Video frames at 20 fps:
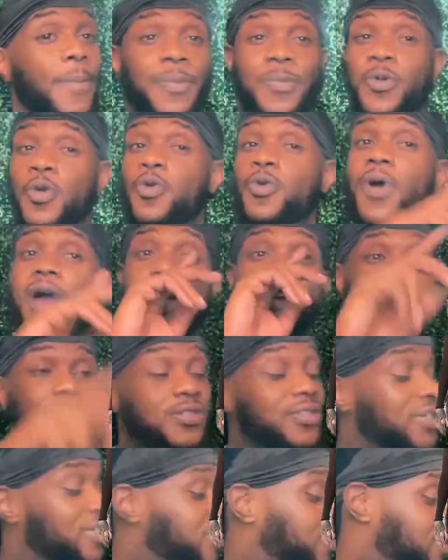who else
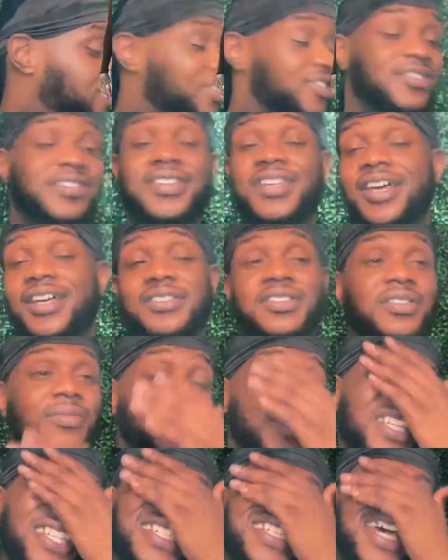looked good stood out to me
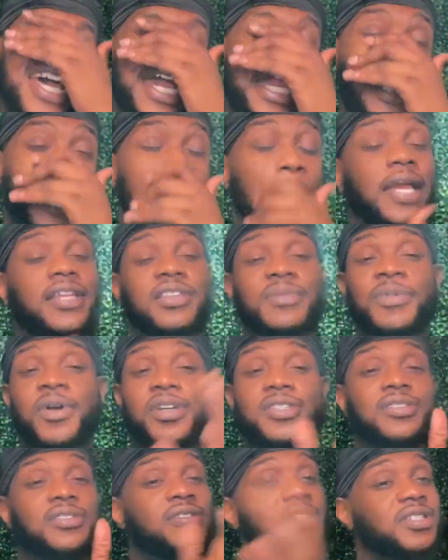the entire night. The
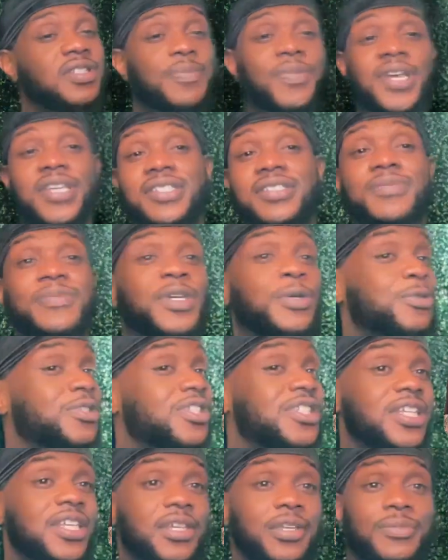person looked the best to me was
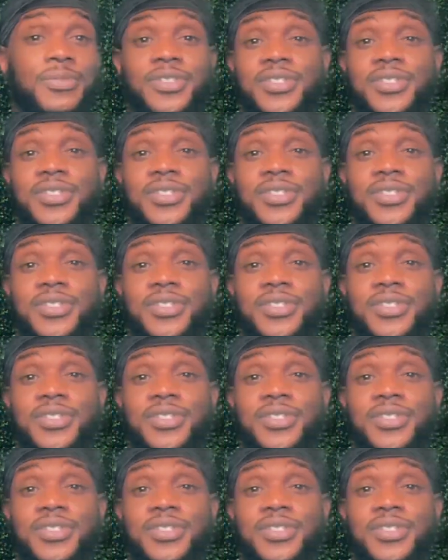Tems.